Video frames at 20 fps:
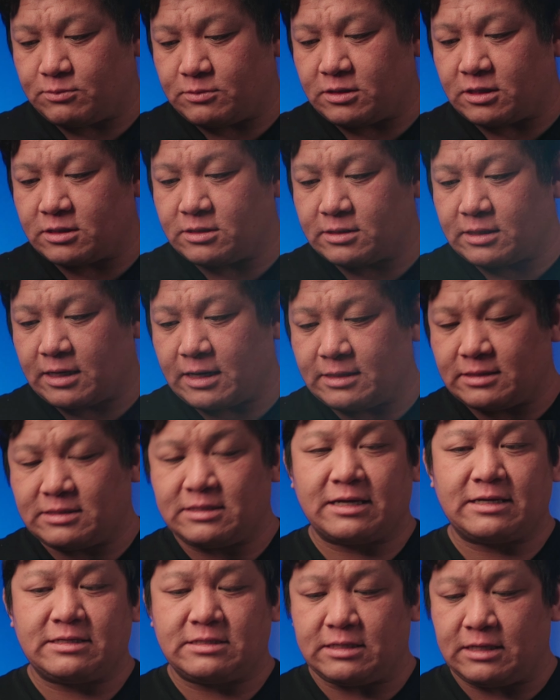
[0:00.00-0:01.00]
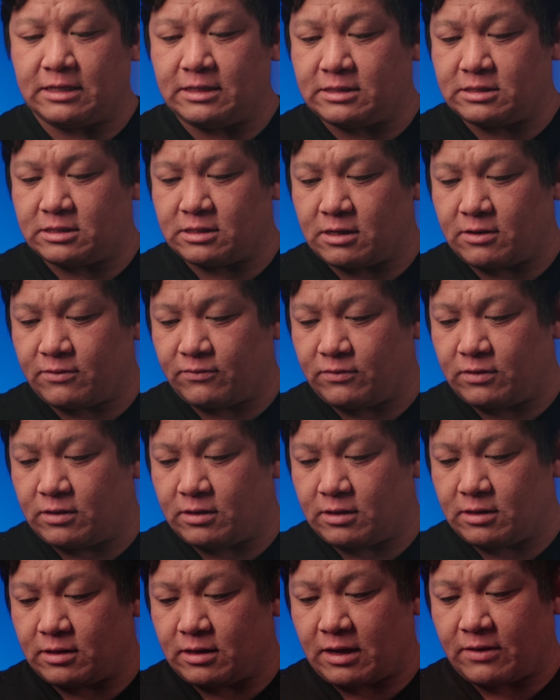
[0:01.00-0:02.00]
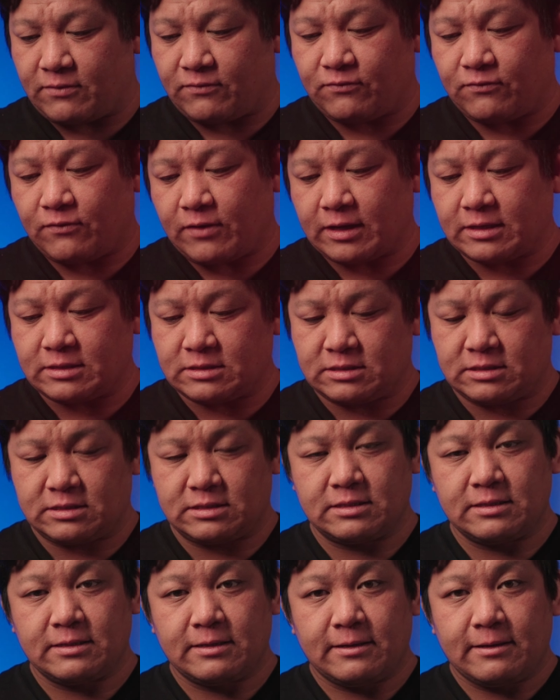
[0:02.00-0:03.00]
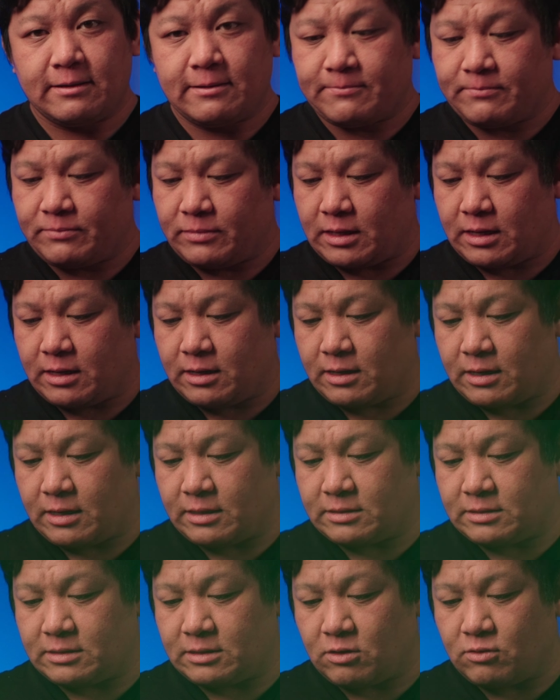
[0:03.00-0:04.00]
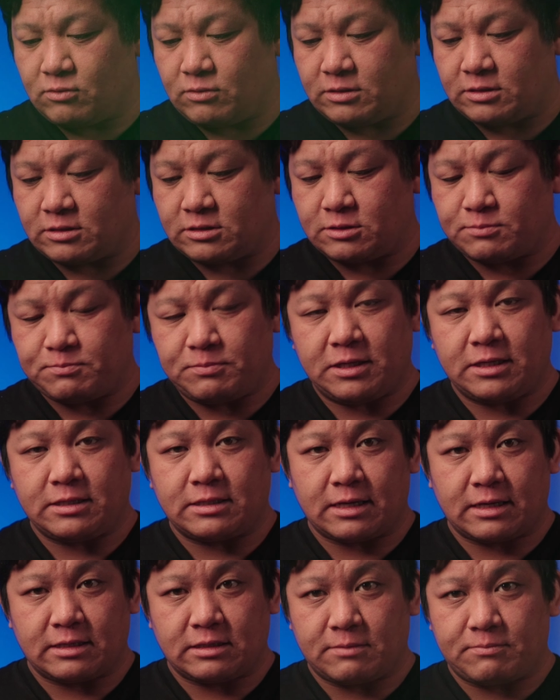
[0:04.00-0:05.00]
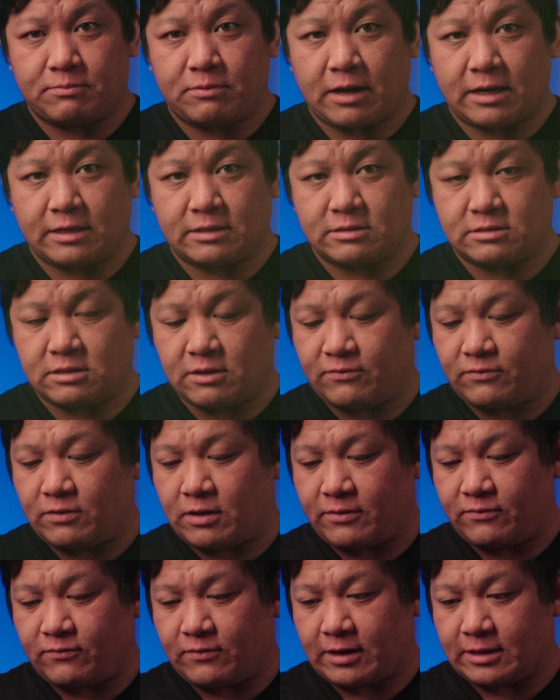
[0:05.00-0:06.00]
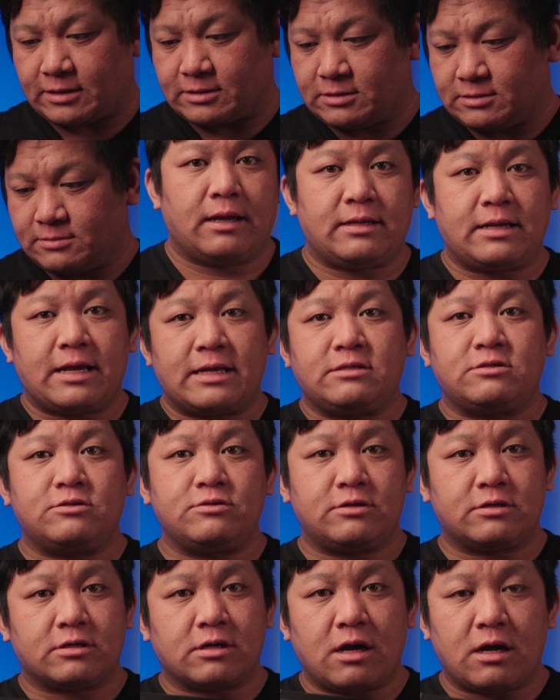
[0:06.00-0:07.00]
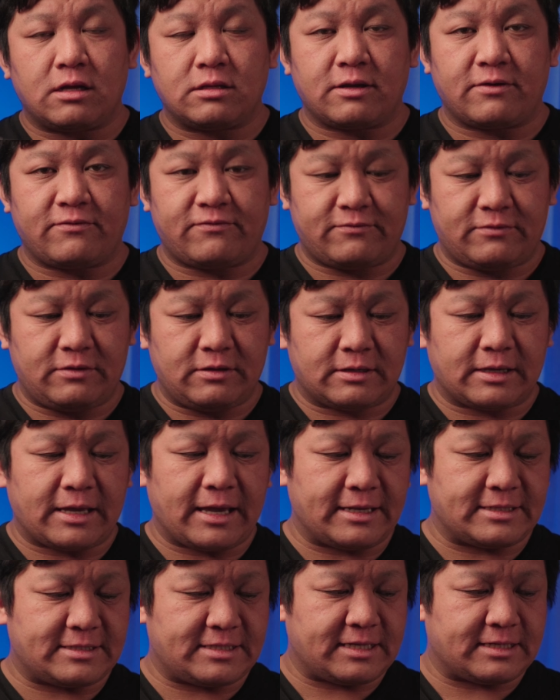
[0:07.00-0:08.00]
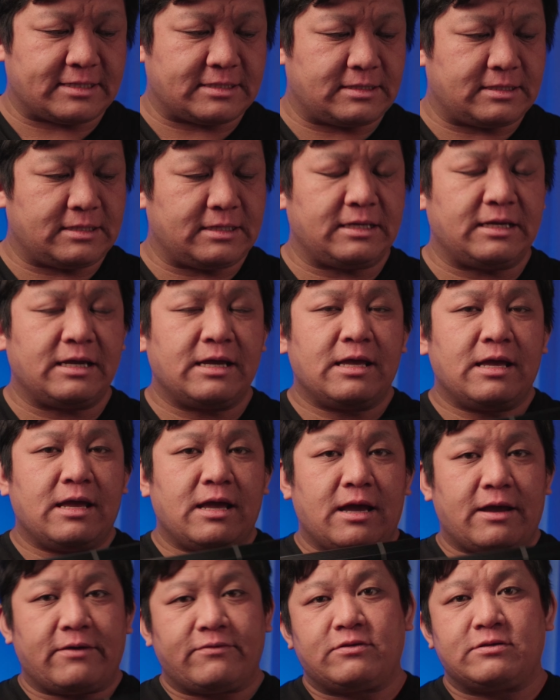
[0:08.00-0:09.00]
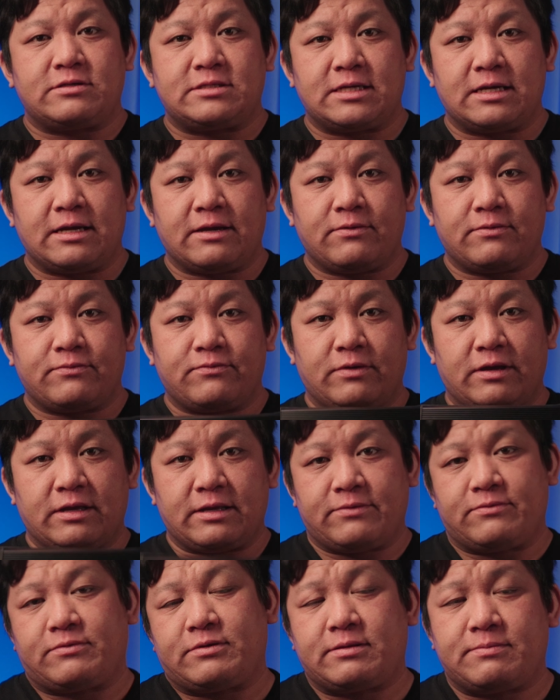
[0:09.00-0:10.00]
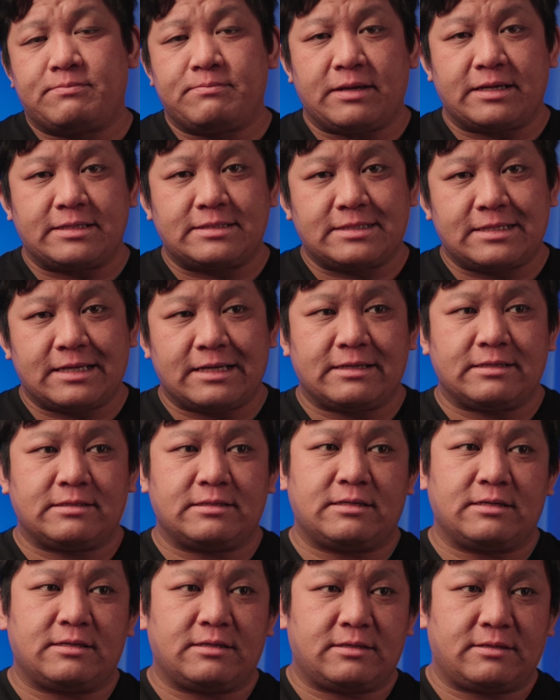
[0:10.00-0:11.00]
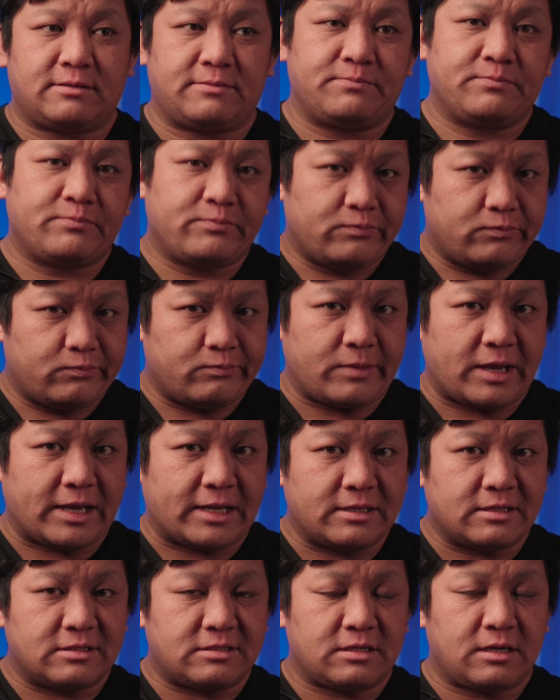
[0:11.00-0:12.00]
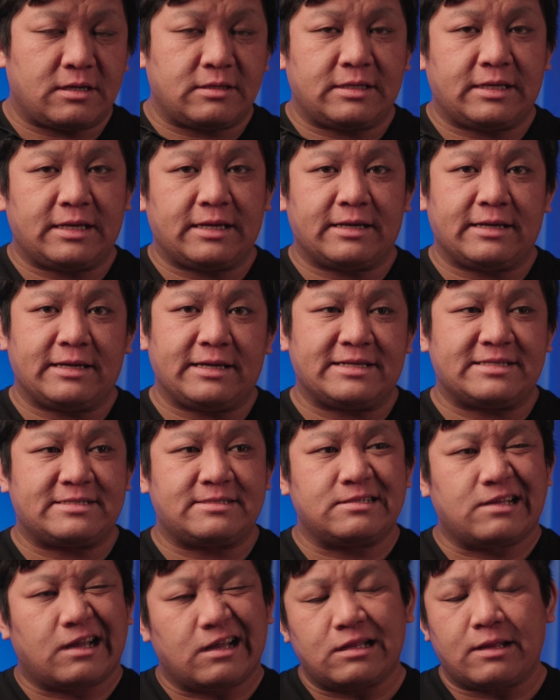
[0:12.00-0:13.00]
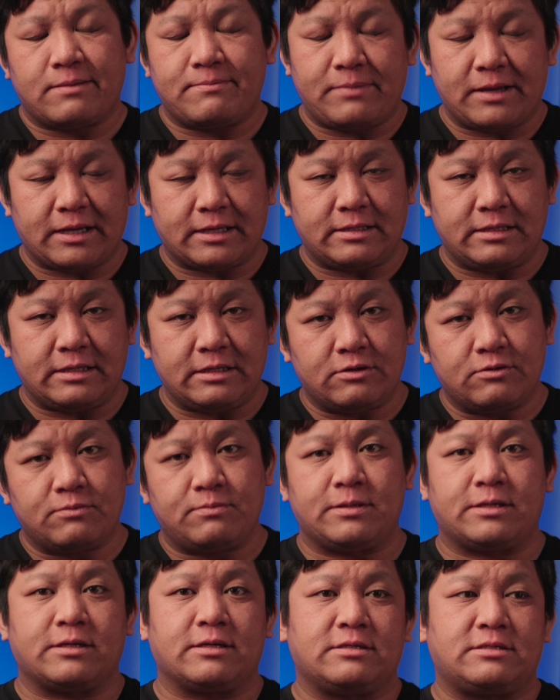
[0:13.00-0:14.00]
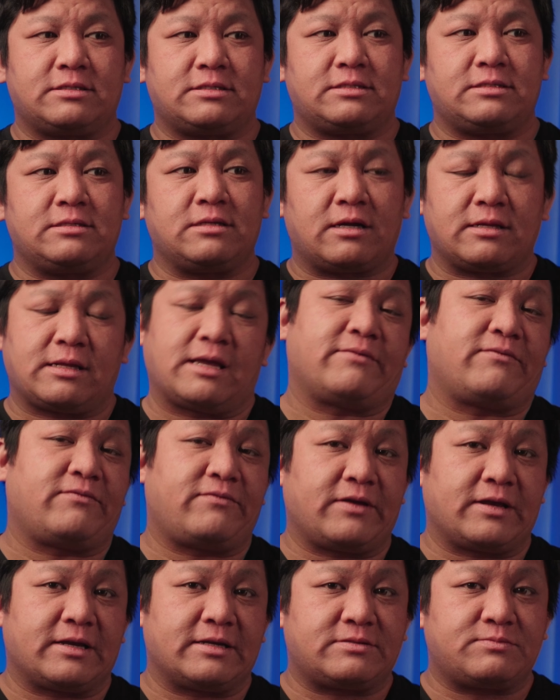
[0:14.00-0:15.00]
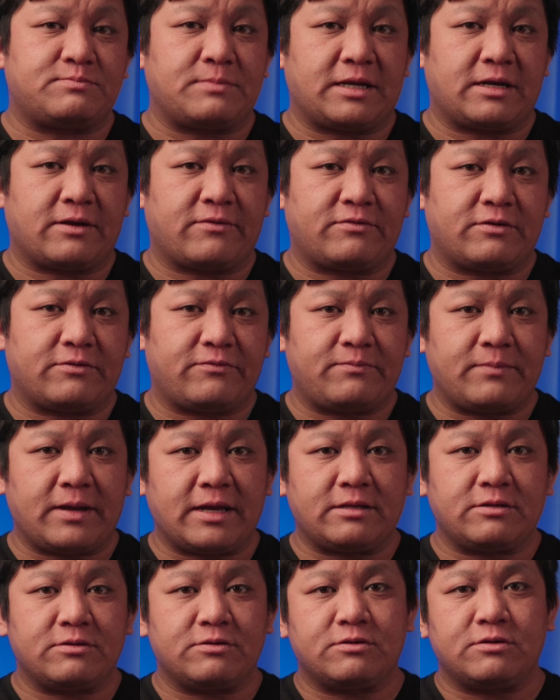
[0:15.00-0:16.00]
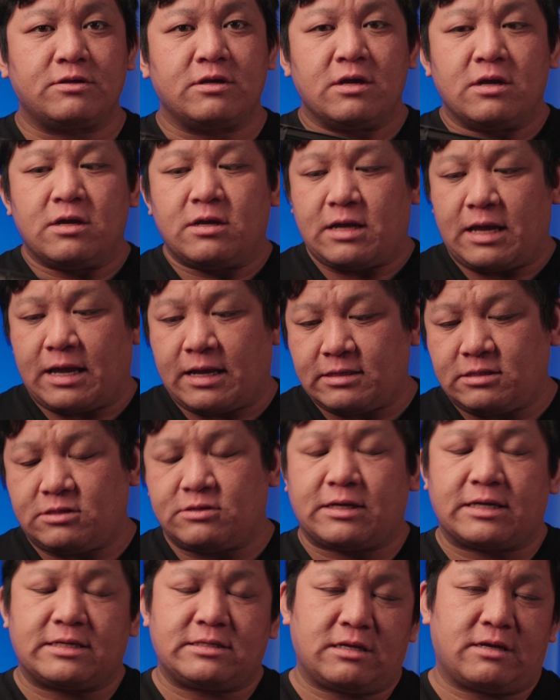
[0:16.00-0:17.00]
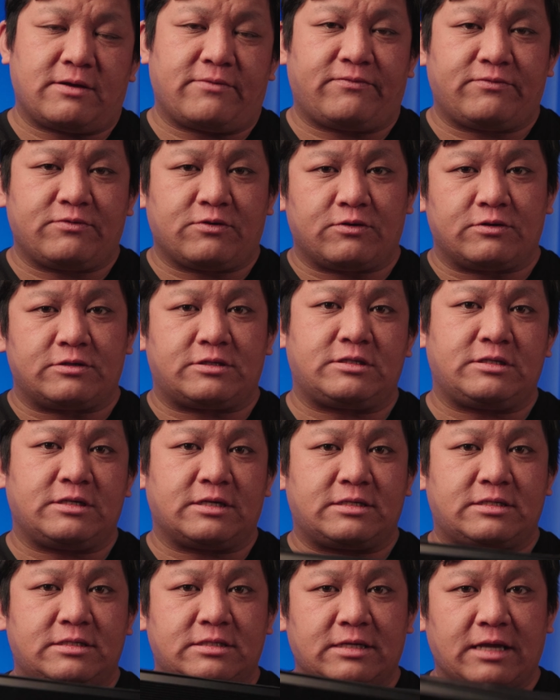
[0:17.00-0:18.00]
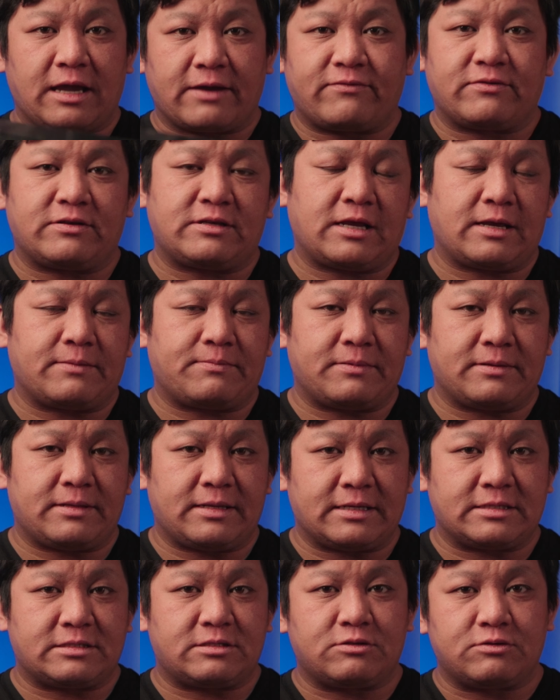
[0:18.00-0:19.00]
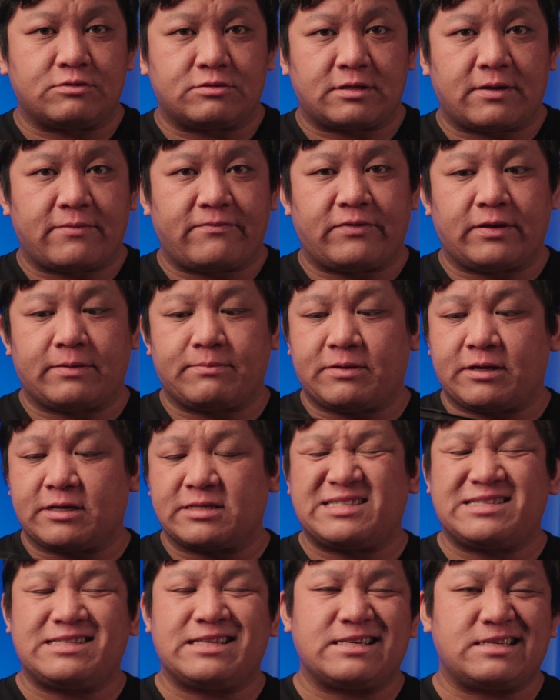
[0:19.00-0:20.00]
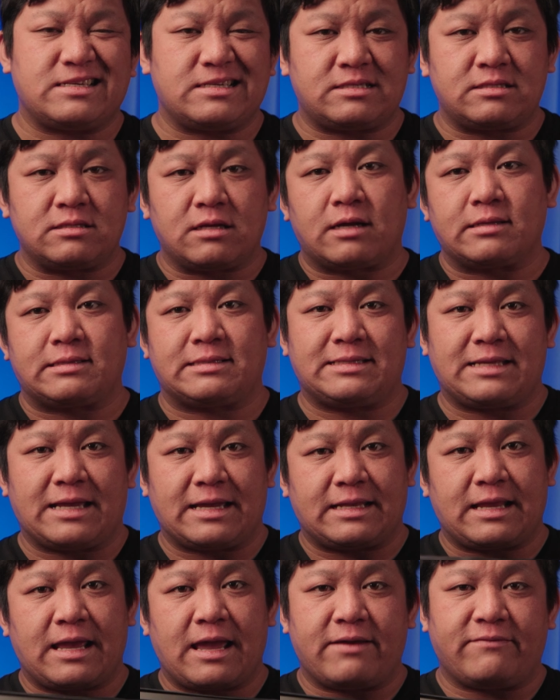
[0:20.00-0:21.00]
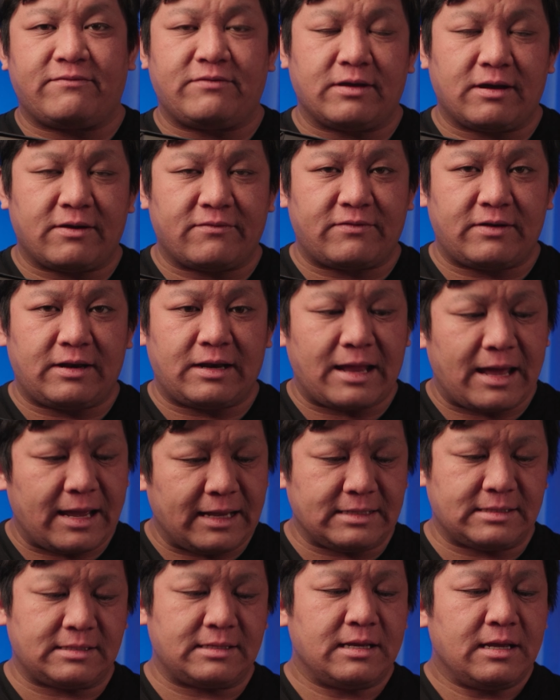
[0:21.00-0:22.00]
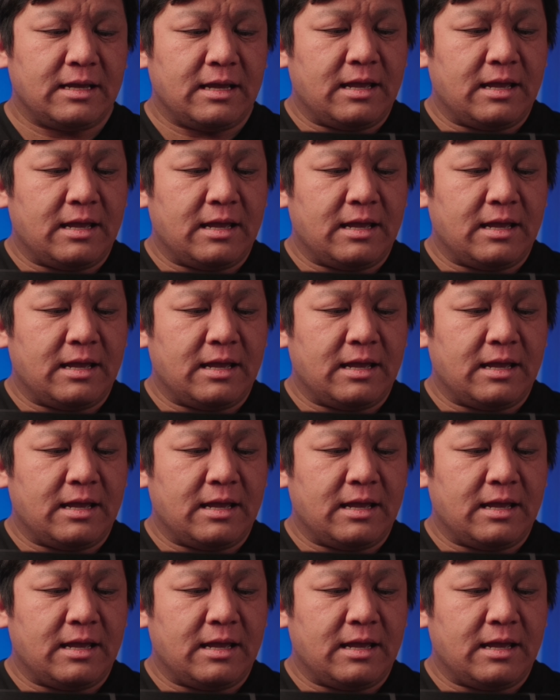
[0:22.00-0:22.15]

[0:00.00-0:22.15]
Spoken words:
We just can change each of the effects and only the speed and the brightness of the effects. And then to the con of the K60, I have to say it's missing the magnets on here is not a big deal because not everything is made out of metal, and you can of course just gaffer tape this to something because this is not that heavy of a light.